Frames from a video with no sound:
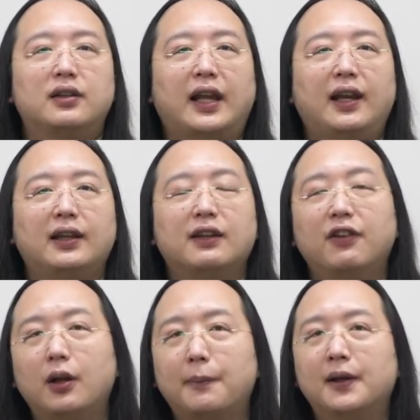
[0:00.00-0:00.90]
They
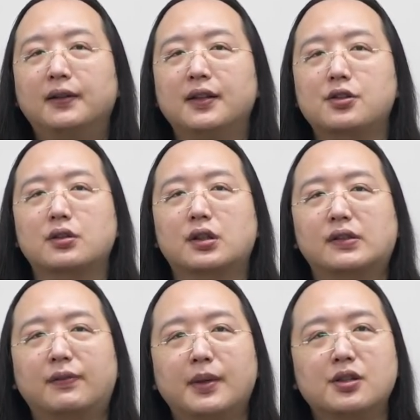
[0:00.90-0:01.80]
develop digital
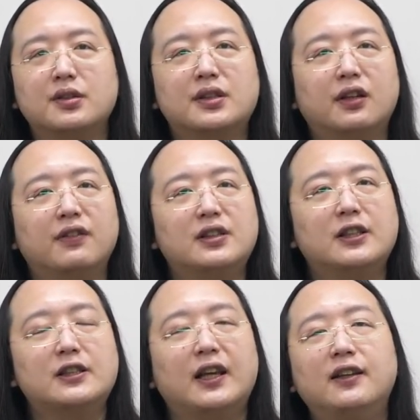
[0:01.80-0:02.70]
transformation
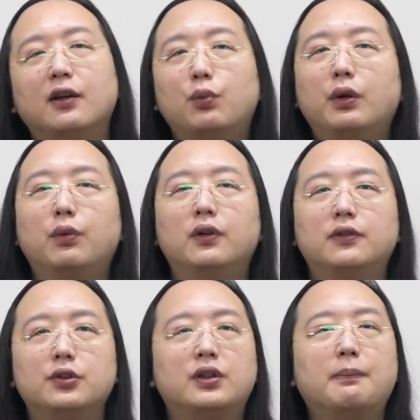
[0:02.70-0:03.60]
services, and then we will
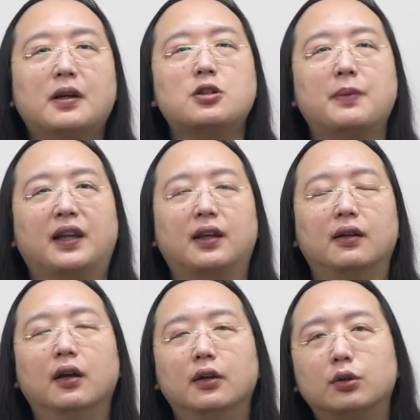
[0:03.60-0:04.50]
do the
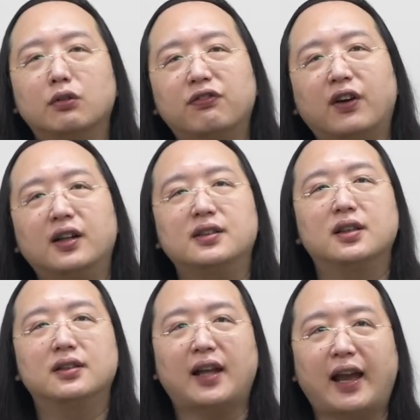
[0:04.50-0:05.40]
matchmaking to find
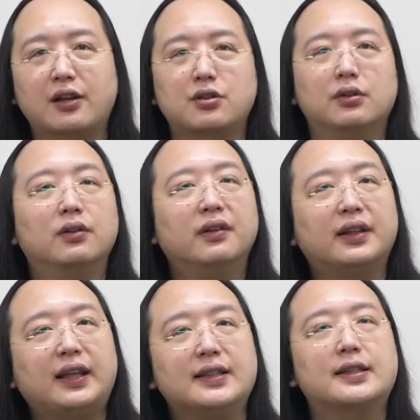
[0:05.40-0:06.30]
the actual
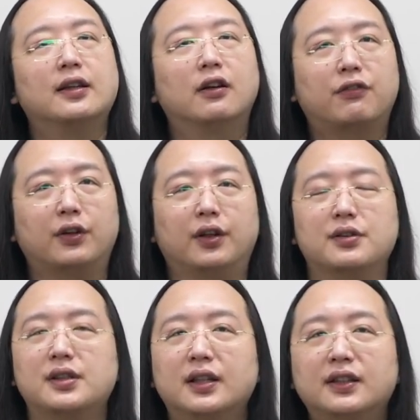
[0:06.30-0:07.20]
needs for
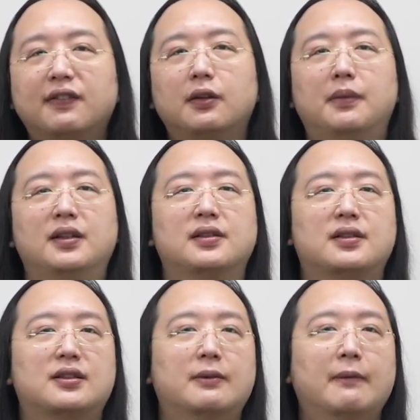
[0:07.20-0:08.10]
those
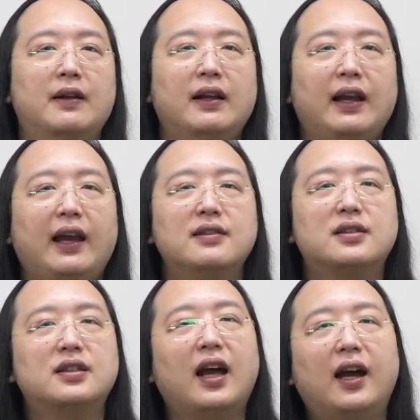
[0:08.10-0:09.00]
developments. And
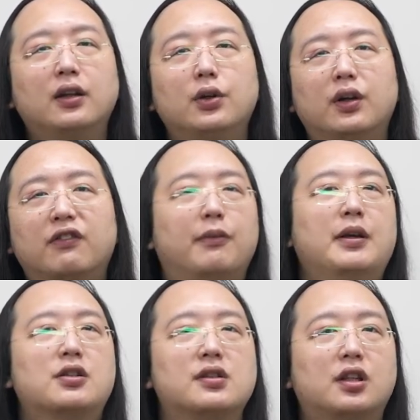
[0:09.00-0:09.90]
the annual
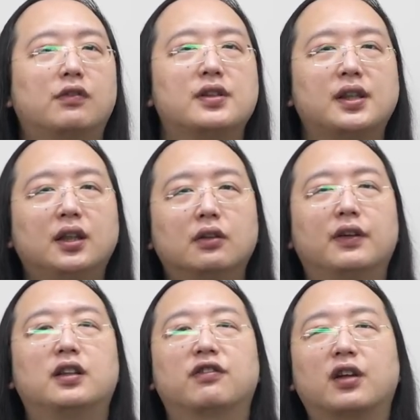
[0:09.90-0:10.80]
information service
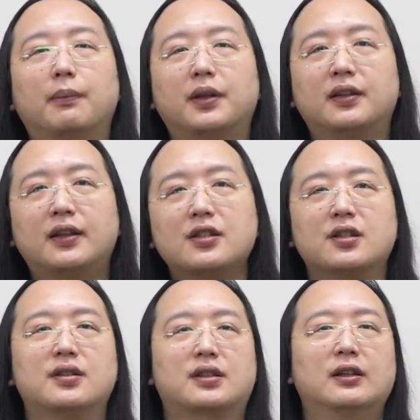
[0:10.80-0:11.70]
innovative
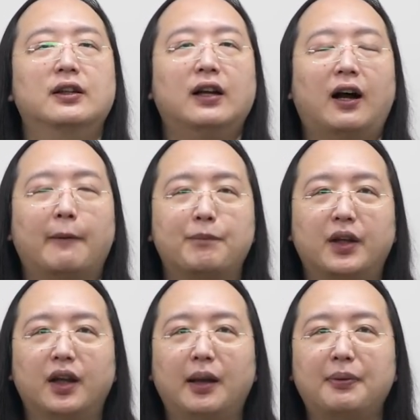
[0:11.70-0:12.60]
competitions on
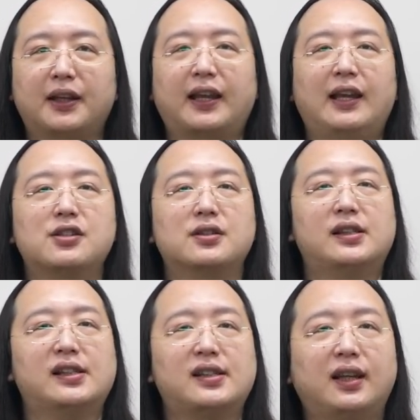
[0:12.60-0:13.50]
the application
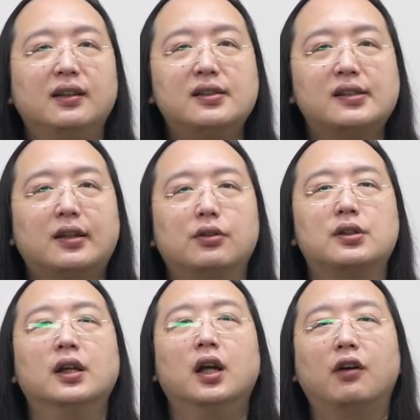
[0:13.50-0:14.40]
test
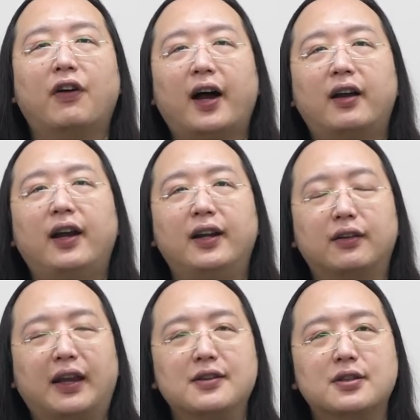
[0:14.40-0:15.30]
Institute of Higher
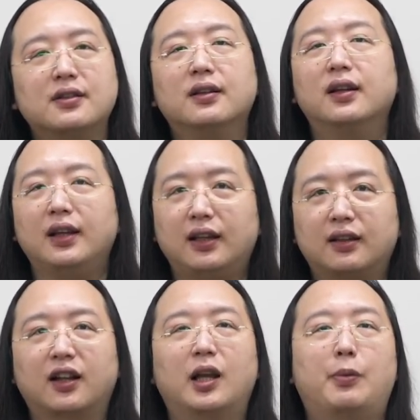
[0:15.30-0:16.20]
Education in
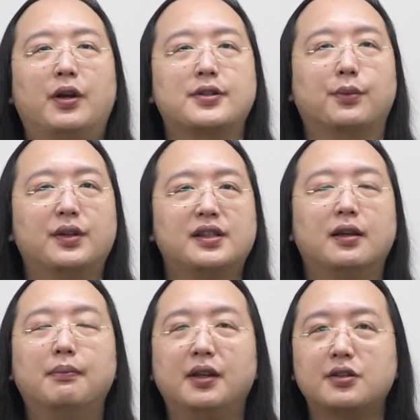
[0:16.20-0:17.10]
collaboration with
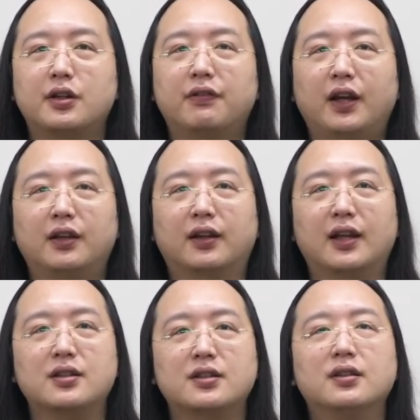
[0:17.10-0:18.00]
the Ministry of
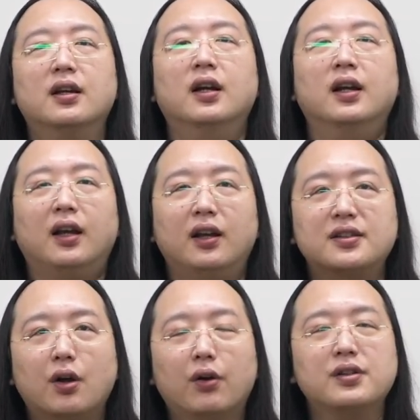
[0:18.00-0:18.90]
Education
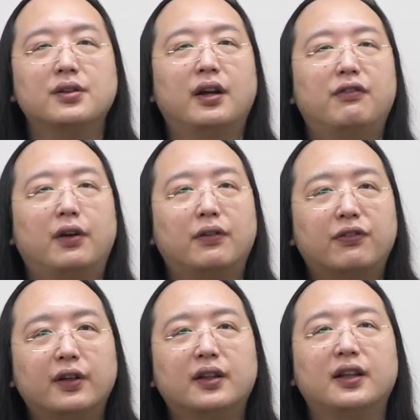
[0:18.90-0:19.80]
is also a very
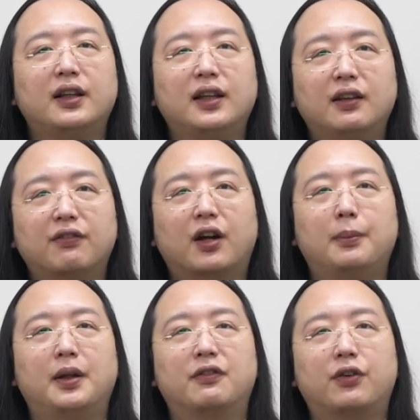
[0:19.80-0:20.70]
friendly
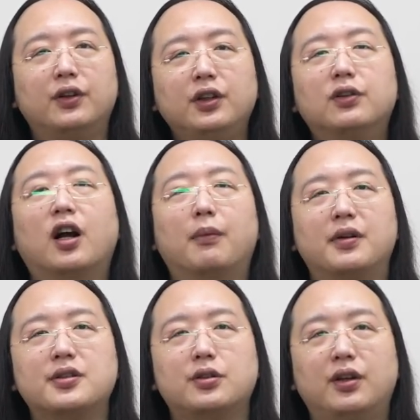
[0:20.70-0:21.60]
environment for
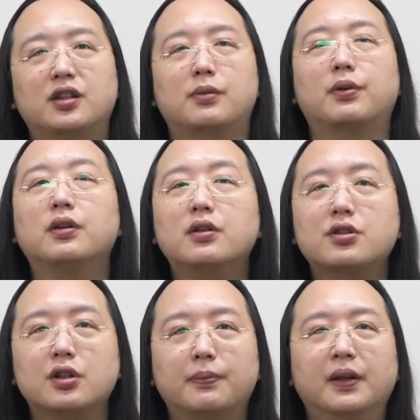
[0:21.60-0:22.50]
newcomers to
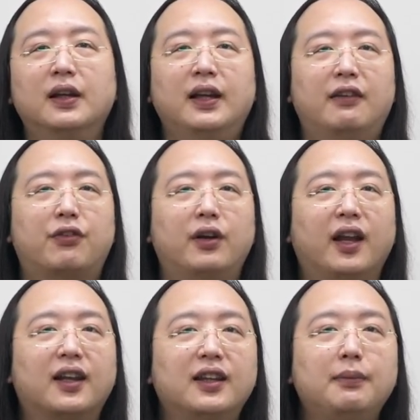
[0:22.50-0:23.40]
entrepreneurship and for
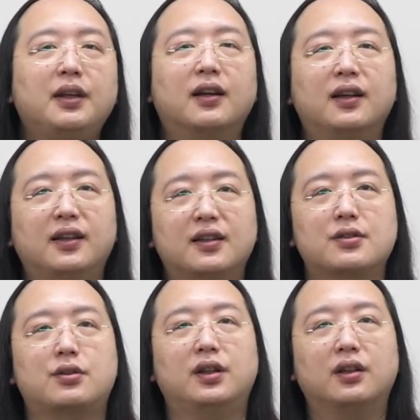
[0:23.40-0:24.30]

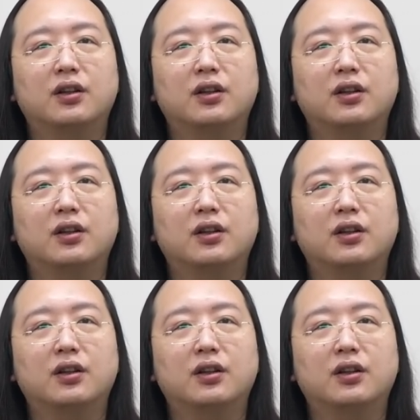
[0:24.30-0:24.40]
academia-industry